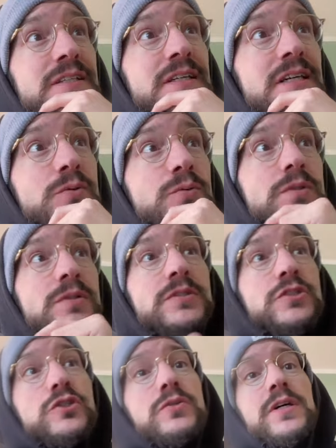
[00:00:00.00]
I will
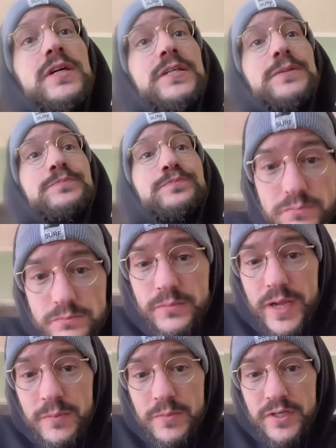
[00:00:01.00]
try
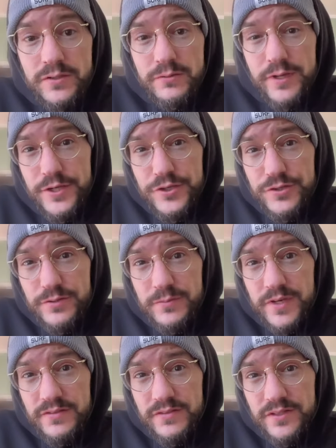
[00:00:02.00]
make my donation
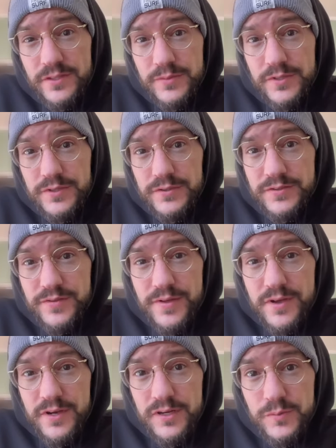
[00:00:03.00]
basically because
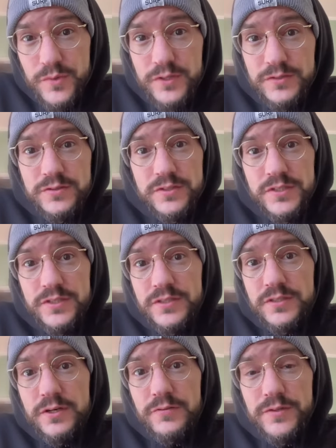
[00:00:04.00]
the Angomon,
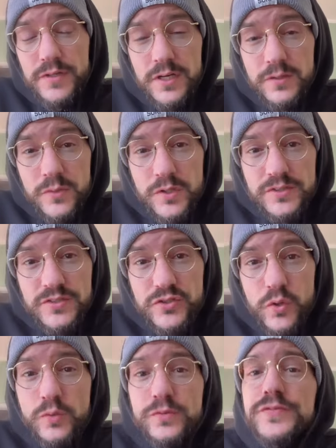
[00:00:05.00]
uh, Coffee Angomon
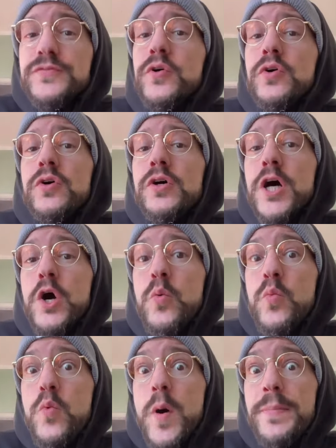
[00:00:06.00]
sold for a
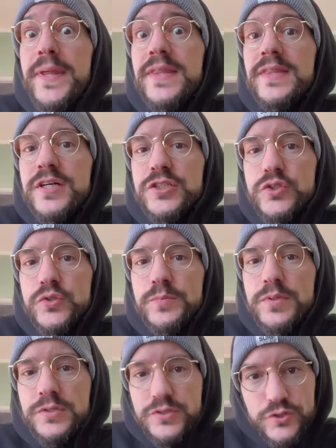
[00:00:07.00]
whopping
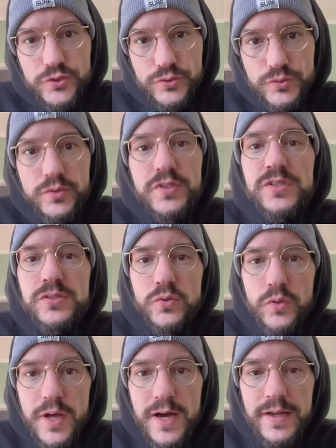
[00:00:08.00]
2.2
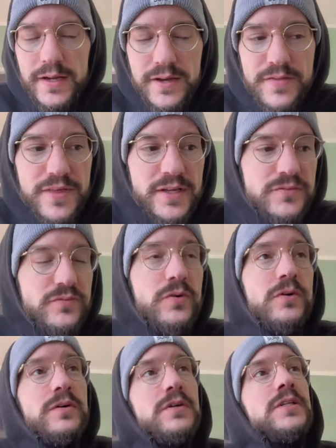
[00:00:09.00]
Solana. thanks
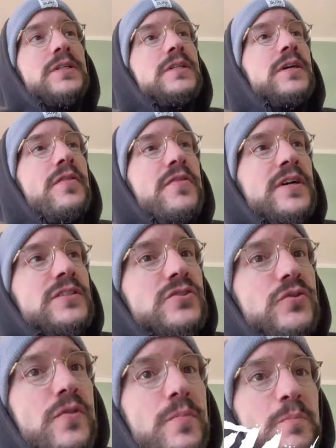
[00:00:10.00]
for uh, thanks
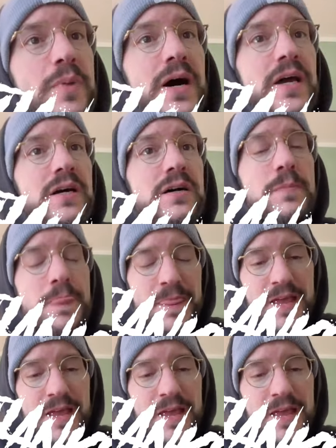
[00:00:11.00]
to the buyer.